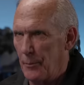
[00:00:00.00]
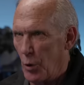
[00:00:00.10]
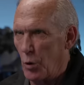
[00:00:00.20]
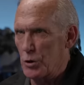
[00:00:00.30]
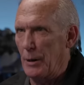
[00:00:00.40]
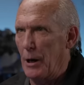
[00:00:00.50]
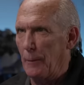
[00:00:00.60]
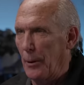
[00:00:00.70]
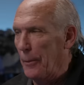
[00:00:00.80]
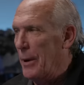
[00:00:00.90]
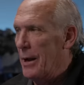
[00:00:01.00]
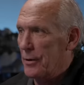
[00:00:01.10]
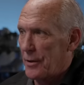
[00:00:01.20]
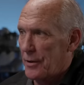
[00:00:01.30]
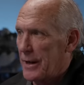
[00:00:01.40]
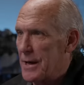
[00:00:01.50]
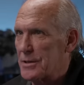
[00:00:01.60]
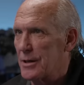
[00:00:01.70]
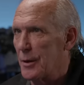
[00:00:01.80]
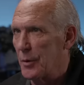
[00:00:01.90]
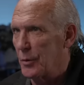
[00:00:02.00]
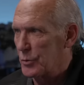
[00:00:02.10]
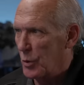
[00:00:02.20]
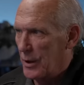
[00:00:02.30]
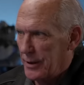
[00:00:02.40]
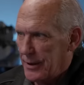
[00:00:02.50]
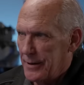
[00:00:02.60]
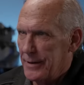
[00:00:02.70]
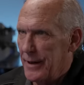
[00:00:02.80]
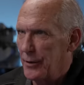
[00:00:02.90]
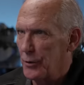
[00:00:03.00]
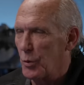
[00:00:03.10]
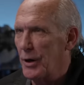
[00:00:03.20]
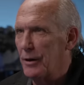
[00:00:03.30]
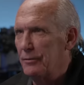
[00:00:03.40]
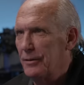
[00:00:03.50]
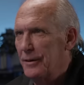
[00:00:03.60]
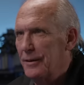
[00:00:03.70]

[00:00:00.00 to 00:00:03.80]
horsepower per pound, and the last couple is what, 10 or 12?